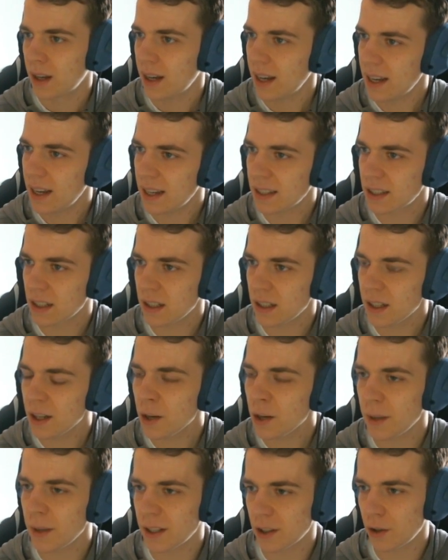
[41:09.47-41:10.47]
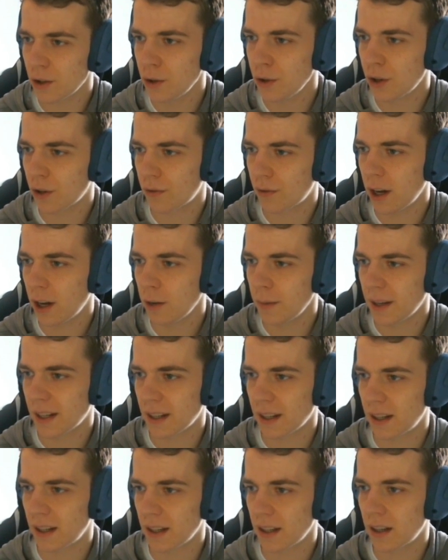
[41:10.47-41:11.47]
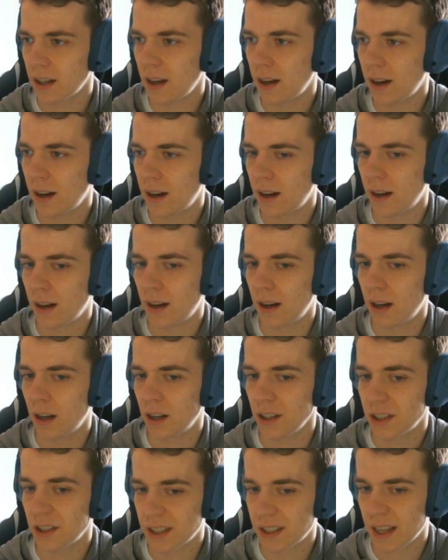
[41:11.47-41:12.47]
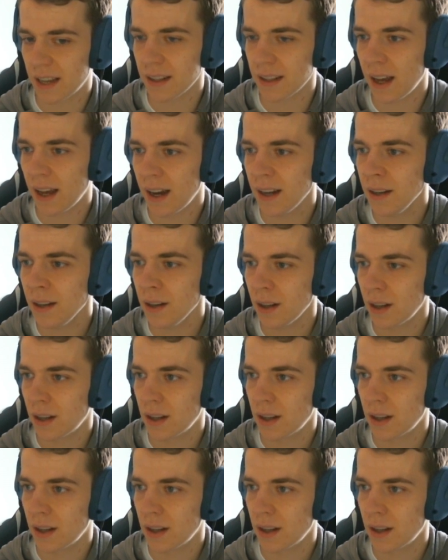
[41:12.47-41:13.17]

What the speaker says: is a little bit underwhelming stat line.